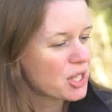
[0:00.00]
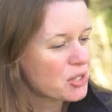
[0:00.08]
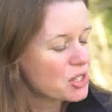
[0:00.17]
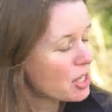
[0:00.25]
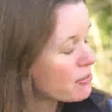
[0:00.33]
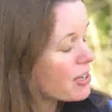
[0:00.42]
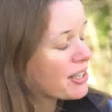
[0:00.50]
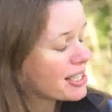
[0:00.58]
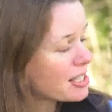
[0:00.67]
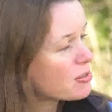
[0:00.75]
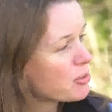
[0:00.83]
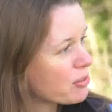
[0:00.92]
So far they
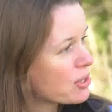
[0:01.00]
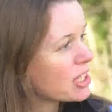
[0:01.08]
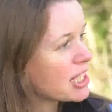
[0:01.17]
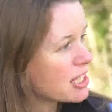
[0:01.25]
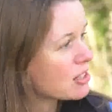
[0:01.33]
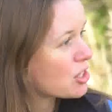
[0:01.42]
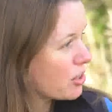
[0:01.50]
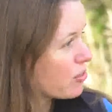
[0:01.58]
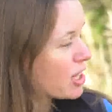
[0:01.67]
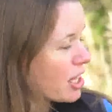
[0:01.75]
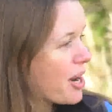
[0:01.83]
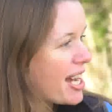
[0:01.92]
seem to be doing
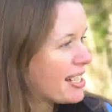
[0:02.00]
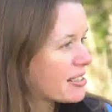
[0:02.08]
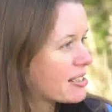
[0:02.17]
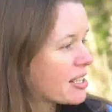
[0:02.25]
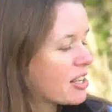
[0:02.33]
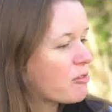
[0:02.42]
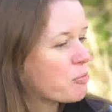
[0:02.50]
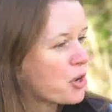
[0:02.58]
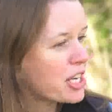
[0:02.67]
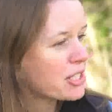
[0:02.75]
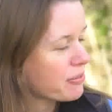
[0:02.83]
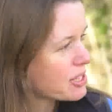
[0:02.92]
really well. So they've
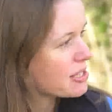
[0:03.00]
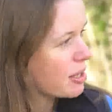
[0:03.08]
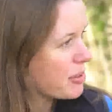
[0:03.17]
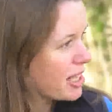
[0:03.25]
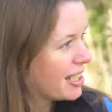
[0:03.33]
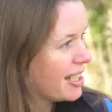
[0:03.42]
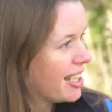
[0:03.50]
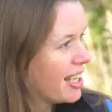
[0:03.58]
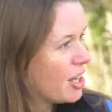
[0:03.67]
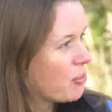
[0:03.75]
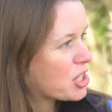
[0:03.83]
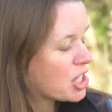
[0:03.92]
bred over summer,
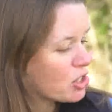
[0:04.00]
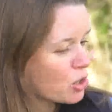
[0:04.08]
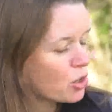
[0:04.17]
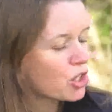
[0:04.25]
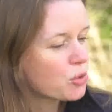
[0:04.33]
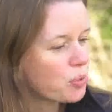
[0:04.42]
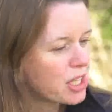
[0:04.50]
which is good.